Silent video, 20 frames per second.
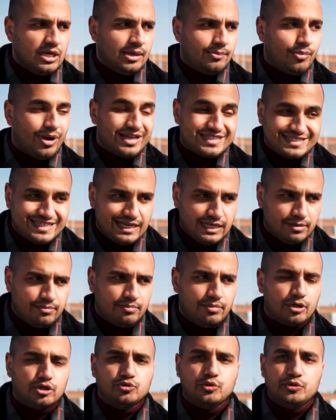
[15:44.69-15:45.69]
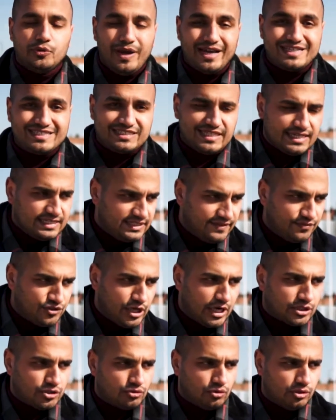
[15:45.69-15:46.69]
but I sell them because we do extensive
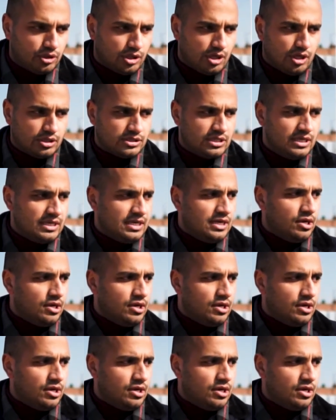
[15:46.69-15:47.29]
checks on all the cars.